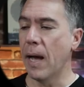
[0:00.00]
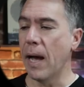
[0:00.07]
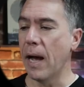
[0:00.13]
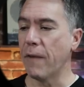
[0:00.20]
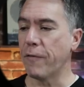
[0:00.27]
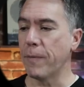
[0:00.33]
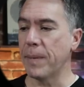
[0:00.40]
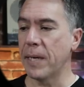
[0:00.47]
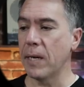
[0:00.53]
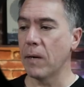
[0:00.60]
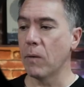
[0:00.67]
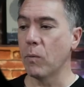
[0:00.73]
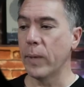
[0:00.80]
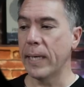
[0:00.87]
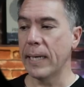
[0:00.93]
Uh, from
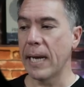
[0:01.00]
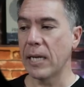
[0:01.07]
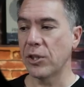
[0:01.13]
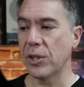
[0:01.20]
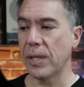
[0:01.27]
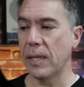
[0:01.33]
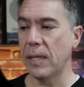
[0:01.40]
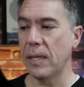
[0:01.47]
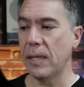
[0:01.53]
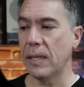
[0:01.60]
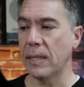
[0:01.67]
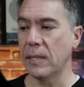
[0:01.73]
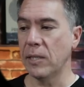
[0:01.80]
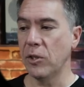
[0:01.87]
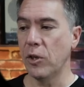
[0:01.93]
here, we can actually
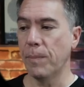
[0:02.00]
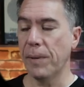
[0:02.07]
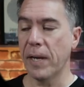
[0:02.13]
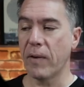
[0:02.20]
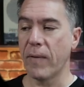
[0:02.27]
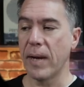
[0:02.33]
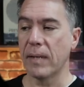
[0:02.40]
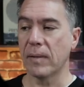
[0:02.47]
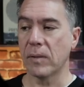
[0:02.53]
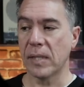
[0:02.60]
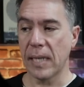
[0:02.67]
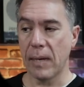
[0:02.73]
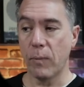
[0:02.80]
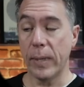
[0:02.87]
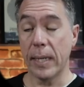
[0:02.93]
continue to play around.
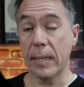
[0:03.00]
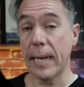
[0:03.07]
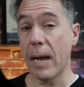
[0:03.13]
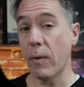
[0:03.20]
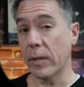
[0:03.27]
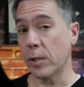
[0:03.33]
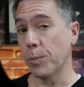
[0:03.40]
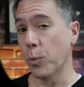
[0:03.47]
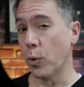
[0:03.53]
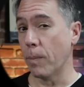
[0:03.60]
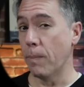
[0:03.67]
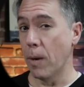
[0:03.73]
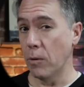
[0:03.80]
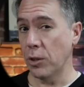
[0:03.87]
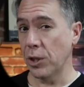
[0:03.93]
Say we can now
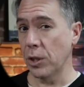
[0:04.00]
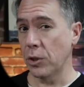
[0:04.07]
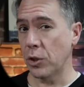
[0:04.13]
explore motion